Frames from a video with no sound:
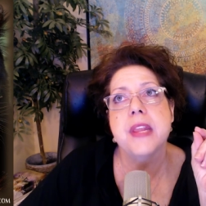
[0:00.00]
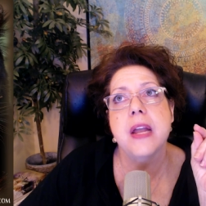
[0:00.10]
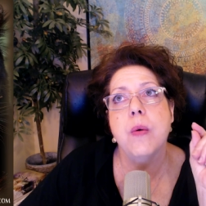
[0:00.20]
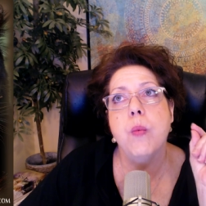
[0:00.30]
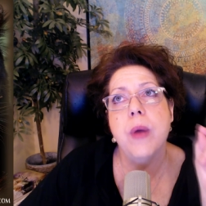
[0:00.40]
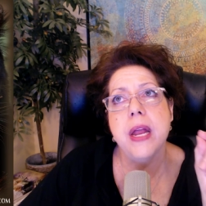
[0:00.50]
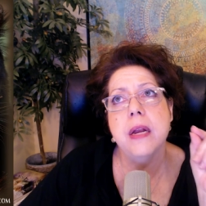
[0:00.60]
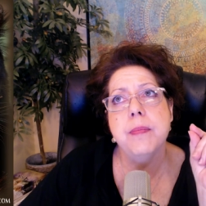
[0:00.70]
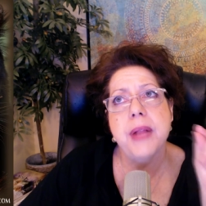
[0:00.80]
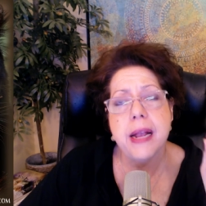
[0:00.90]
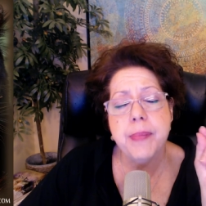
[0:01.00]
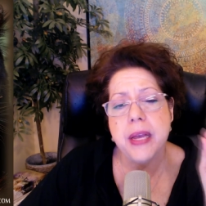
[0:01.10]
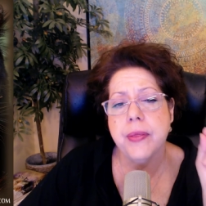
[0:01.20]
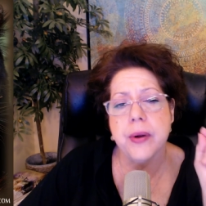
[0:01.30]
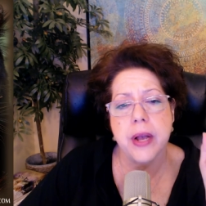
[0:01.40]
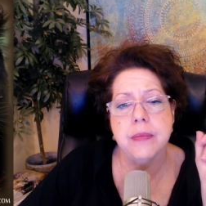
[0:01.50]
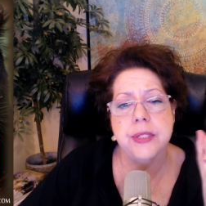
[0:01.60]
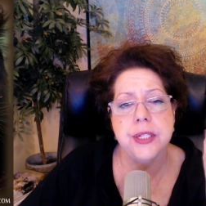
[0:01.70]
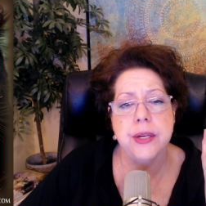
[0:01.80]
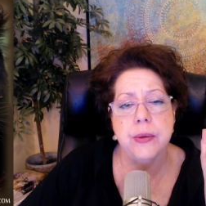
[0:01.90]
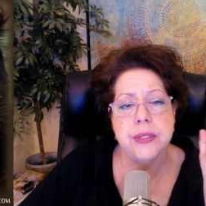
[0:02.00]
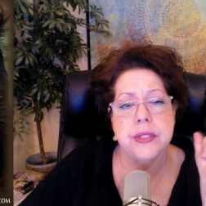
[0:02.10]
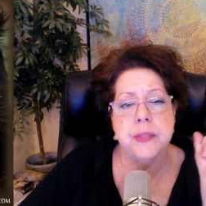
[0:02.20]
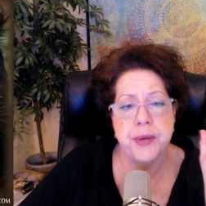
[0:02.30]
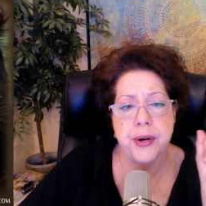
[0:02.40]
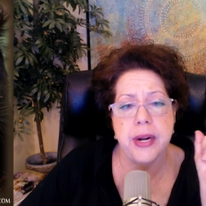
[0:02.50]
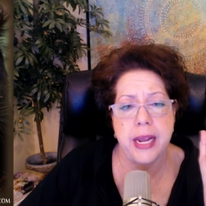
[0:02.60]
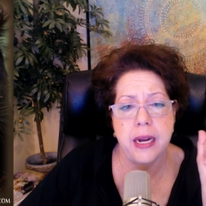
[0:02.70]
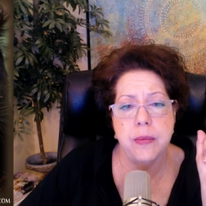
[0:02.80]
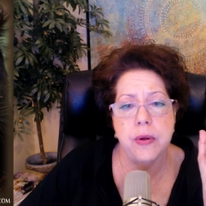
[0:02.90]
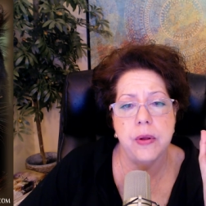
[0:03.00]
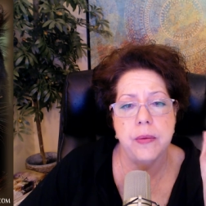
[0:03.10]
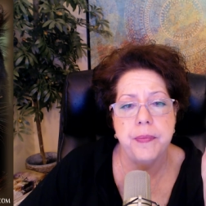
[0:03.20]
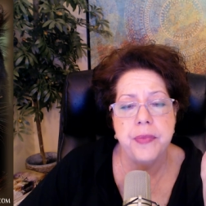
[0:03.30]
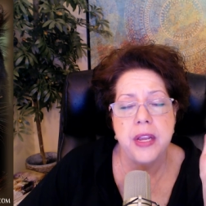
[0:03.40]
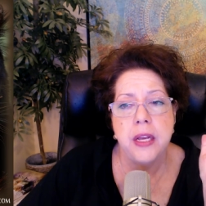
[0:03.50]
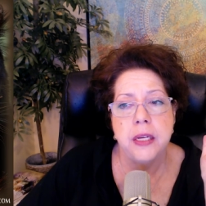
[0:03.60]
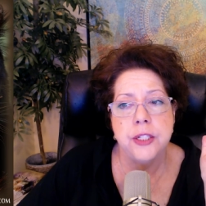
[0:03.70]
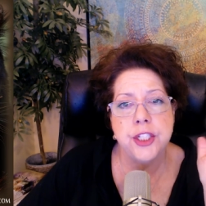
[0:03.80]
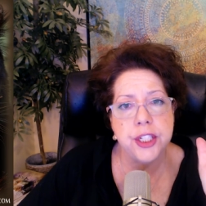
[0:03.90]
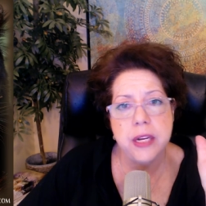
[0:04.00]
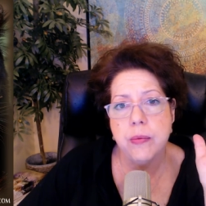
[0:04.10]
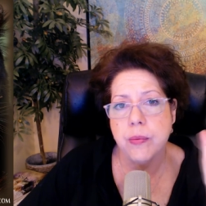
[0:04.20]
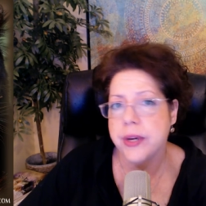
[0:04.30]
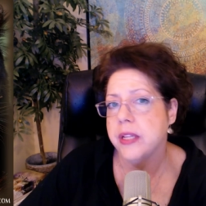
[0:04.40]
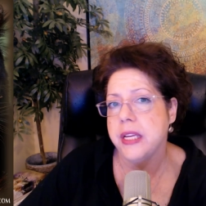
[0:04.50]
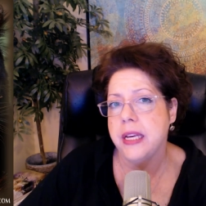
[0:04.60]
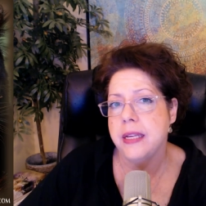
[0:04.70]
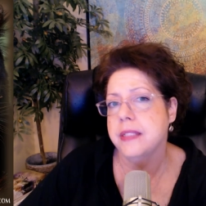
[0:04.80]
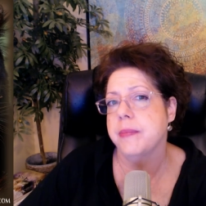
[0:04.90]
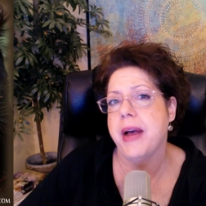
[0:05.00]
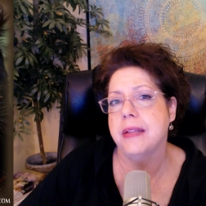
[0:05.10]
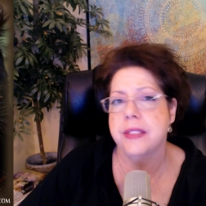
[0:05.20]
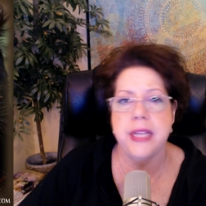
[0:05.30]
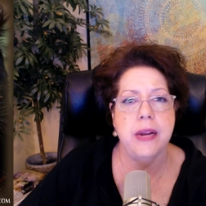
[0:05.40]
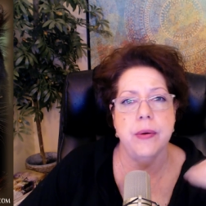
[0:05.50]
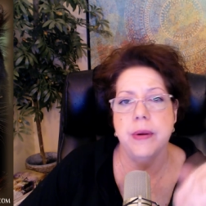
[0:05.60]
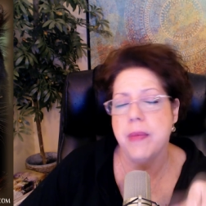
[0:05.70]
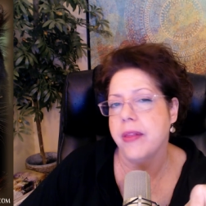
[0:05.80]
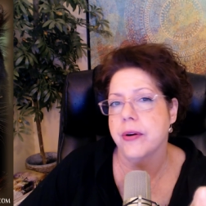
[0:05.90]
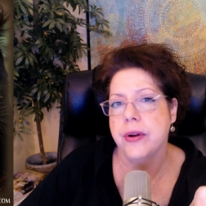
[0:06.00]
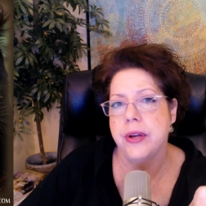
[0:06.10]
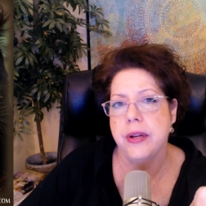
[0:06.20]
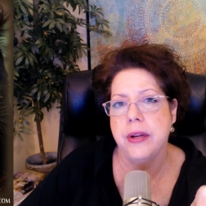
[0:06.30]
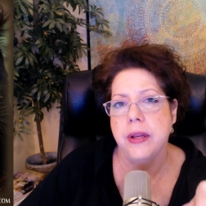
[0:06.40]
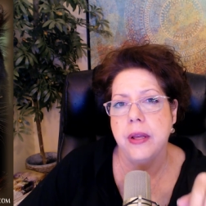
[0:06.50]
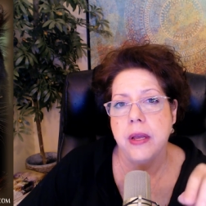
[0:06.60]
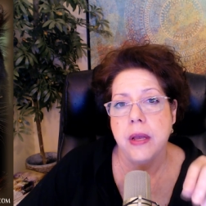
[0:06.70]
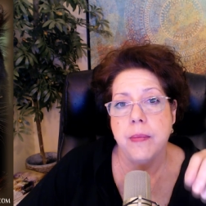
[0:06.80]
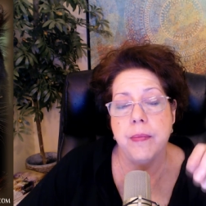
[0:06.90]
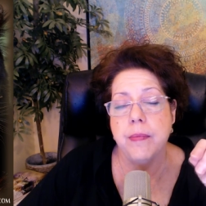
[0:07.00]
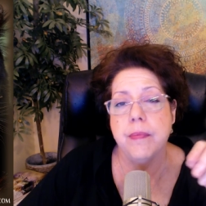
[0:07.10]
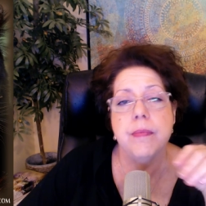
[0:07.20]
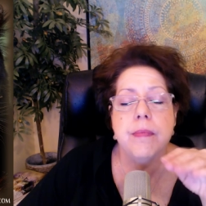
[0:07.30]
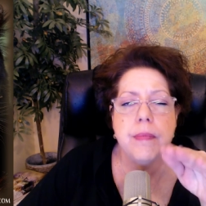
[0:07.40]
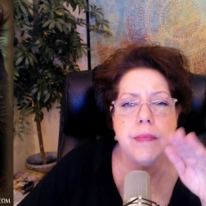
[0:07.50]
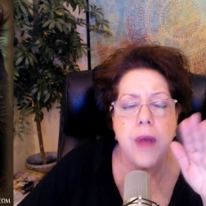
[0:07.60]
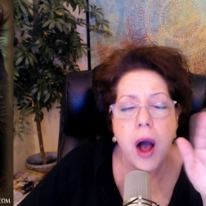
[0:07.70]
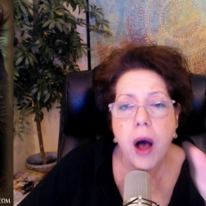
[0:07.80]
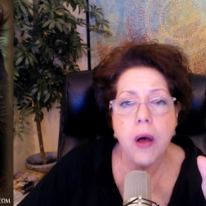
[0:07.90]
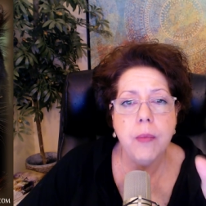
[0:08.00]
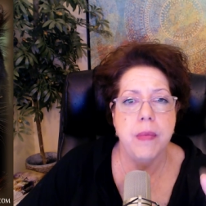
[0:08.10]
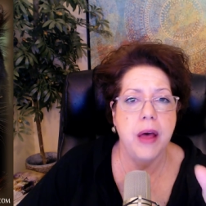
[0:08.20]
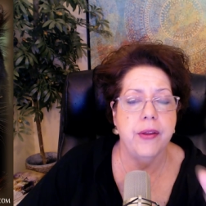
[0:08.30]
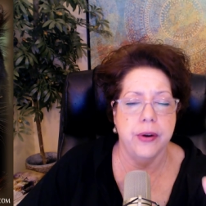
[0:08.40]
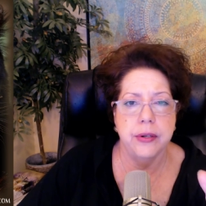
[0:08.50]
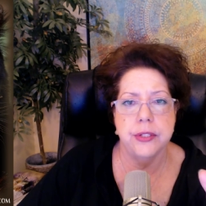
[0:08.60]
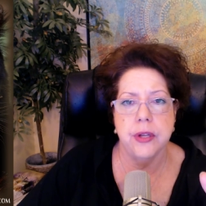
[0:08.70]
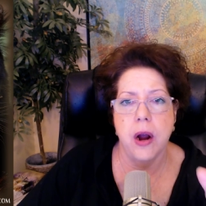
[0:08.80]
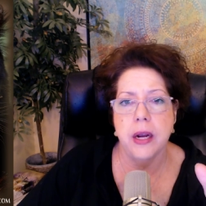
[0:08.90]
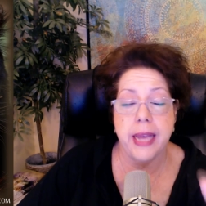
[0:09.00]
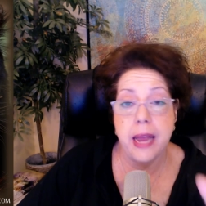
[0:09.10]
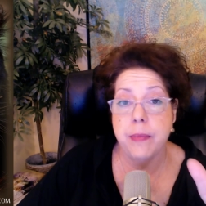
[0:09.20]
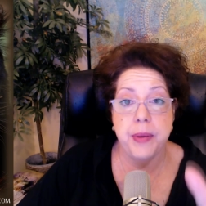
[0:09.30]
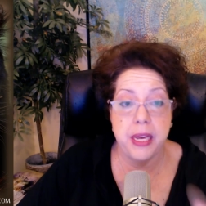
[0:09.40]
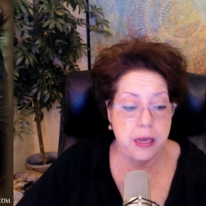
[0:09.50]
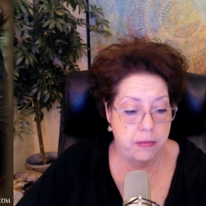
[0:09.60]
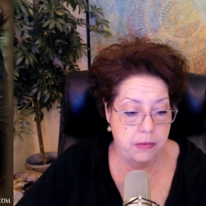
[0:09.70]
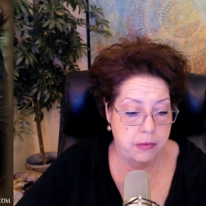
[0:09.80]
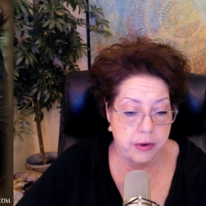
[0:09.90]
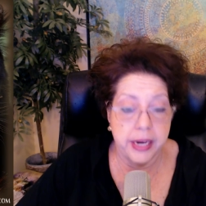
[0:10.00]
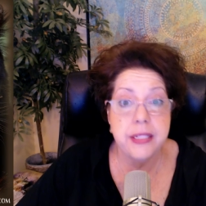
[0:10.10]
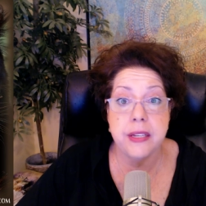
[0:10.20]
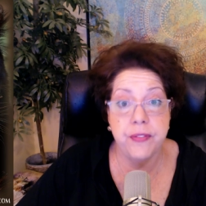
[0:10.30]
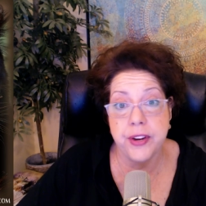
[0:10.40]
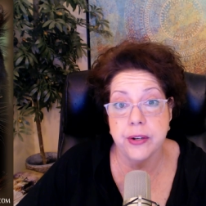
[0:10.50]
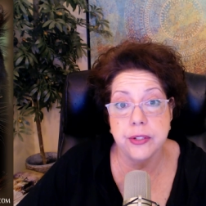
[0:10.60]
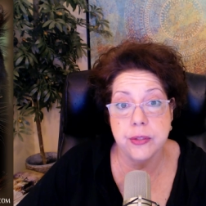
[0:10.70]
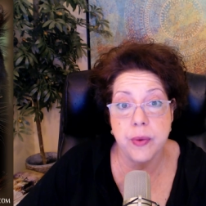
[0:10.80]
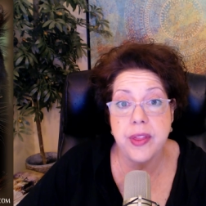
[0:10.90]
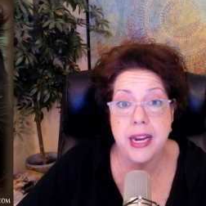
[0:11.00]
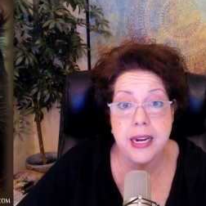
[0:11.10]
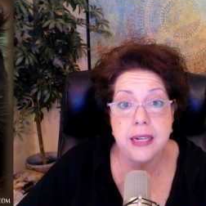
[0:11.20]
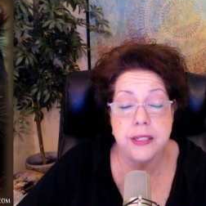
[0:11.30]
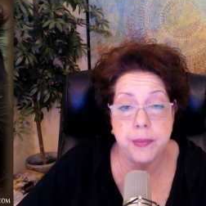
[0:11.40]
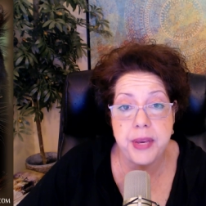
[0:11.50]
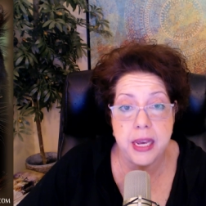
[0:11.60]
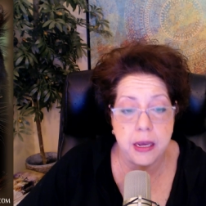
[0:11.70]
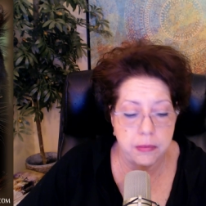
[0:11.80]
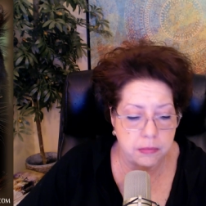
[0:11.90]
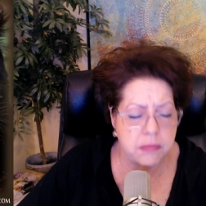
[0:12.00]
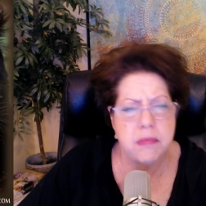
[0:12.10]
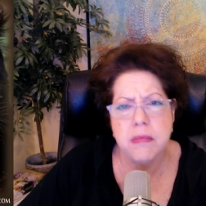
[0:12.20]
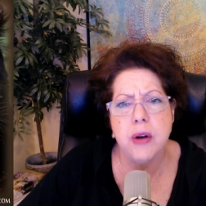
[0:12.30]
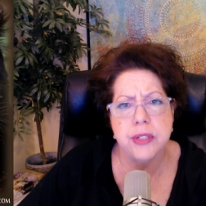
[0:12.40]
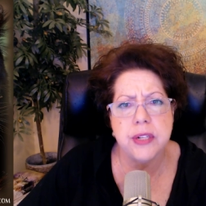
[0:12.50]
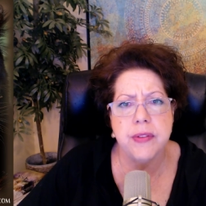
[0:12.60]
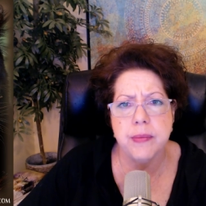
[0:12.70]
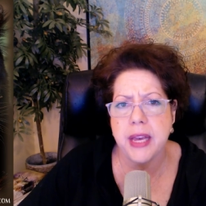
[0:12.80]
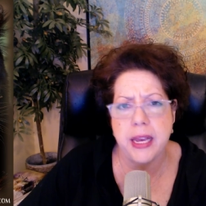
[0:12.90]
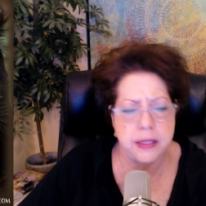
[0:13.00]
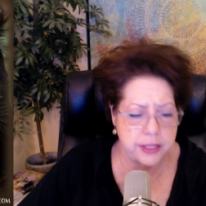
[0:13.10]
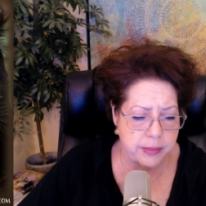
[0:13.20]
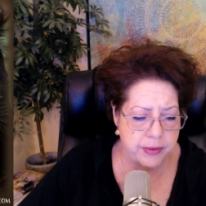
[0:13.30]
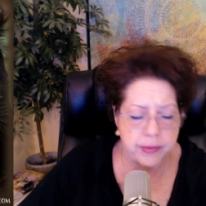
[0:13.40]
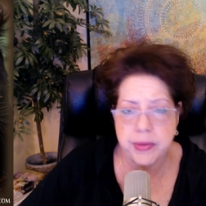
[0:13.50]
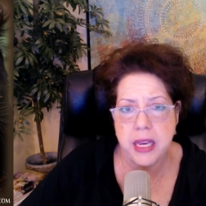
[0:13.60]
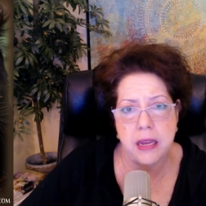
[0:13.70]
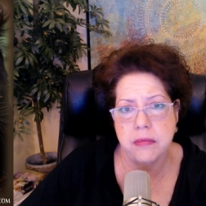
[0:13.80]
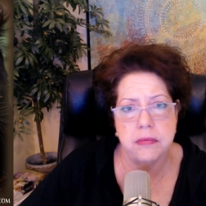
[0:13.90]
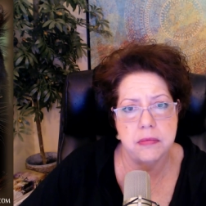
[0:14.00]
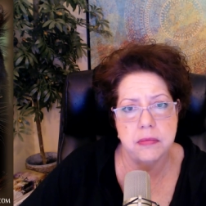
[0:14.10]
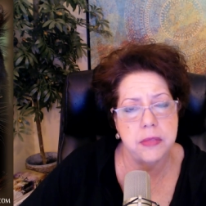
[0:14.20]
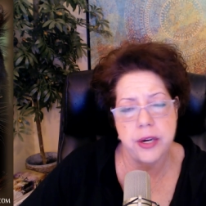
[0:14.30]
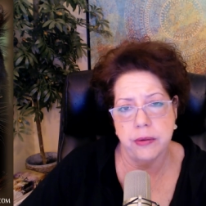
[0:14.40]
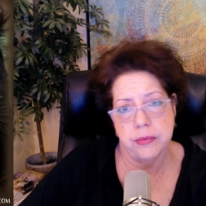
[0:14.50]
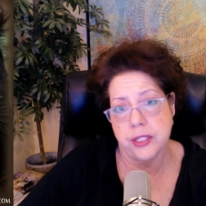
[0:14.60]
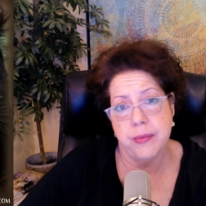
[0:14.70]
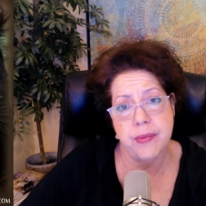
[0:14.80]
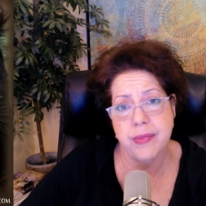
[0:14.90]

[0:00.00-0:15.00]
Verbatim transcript: When Black Panther comes to you as a spirit animal, she really is about sacred motherhood. All mothers can be crazy fierce when they need to be. Most of them can. Some of them can't, you know, some of them